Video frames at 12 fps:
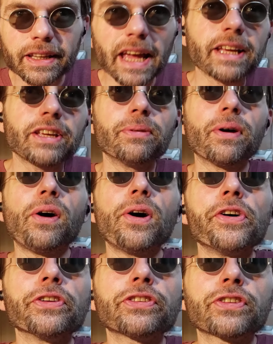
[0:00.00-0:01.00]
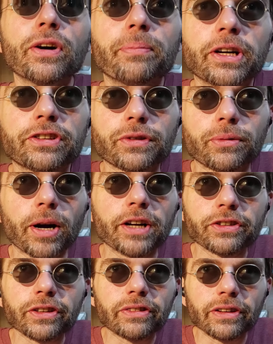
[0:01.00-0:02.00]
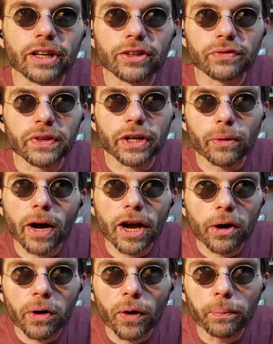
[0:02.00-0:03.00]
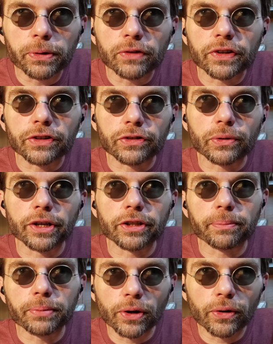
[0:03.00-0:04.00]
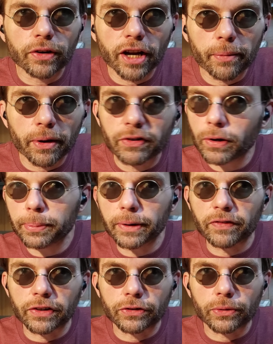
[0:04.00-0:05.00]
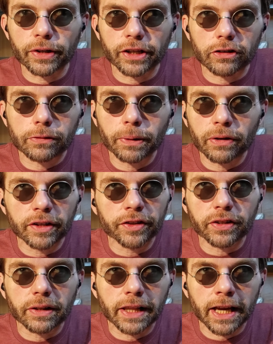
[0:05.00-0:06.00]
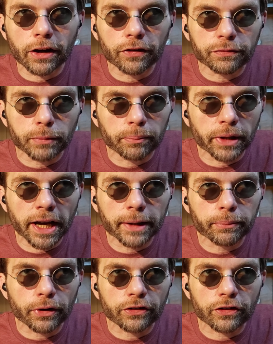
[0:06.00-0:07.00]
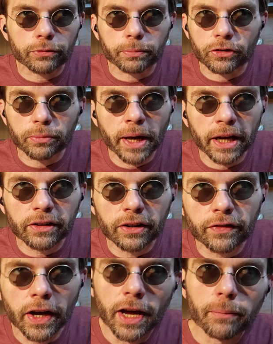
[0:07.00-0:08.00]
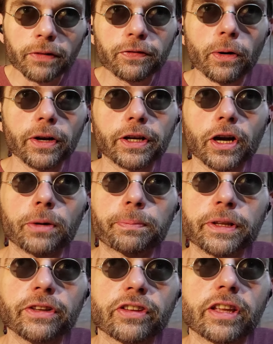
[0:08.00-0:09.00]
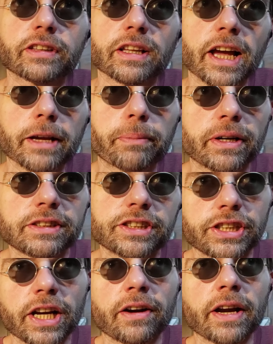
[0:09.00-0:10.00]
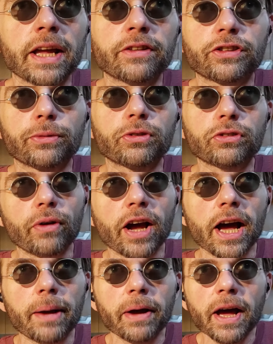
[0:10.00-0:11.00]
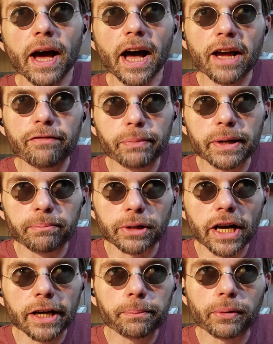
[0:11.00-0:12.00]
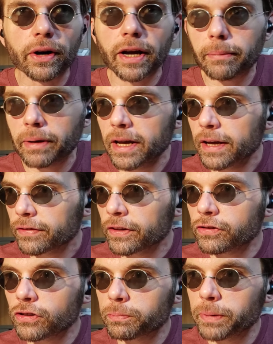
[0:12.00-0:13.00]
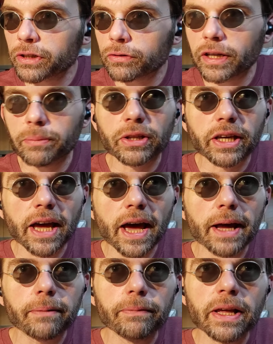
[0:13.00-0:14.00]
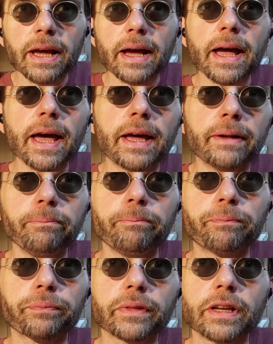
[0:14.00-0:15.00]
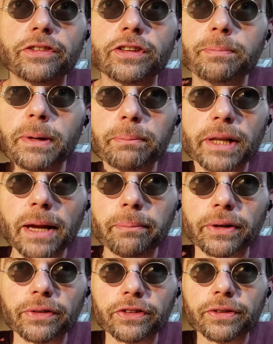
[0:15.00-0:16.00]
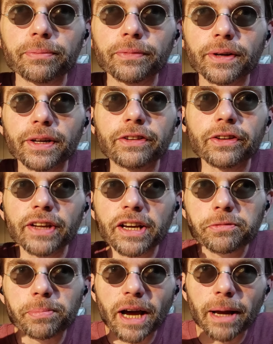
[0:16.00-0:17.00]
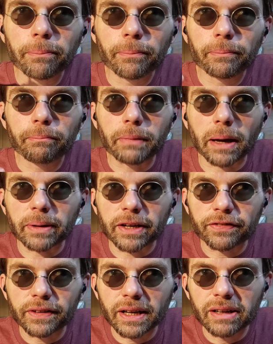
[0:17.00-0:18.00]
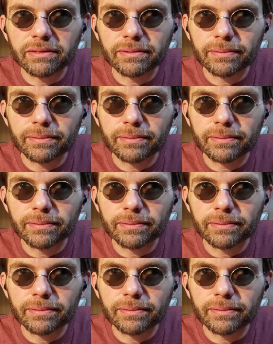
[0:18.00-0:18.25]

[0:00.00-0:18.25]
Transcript: Thank you all so much for watching today's video. I hope you've enjoyed the program. I hope you've enjoyed experiencing LEGO from a blind person's perspective. Before you go, please hit the like button, share, and subscribe. I've been Blind Prime. This has been Cream the Cat. And this has been Blind Builds. Until next Pride, bye-bye for now.